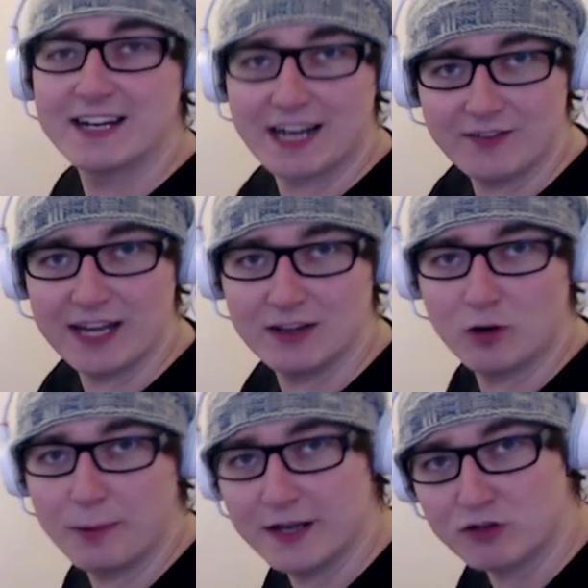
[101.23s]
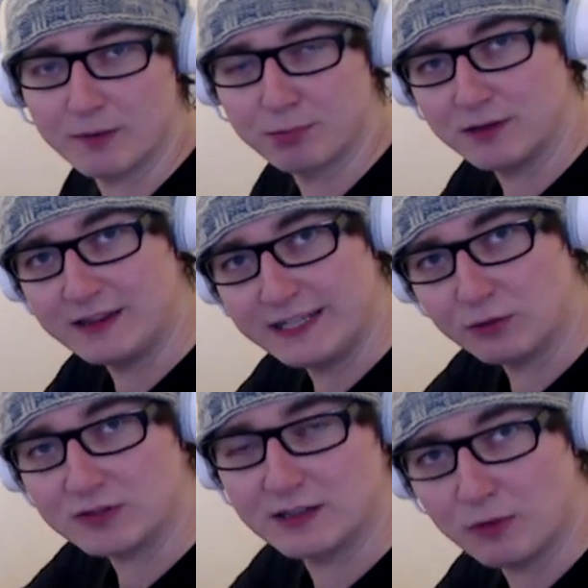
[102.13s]
giving it a little bit of triplet
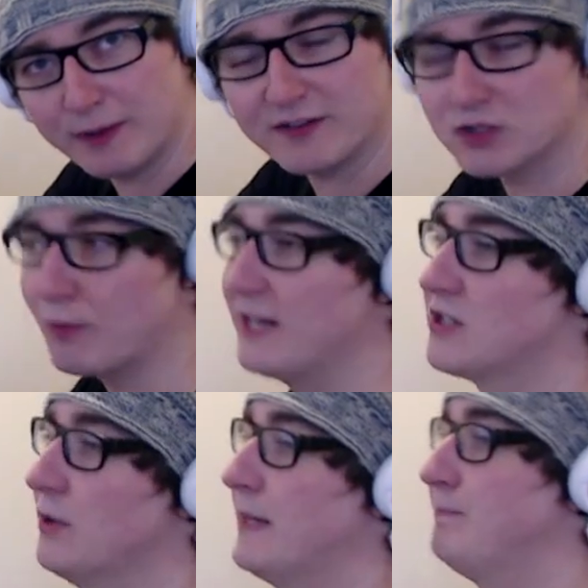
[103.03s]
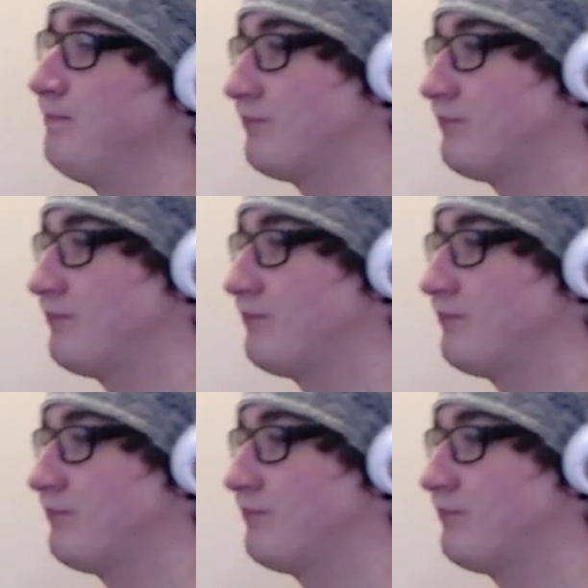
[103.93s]
lilt, a little bit of swing to it.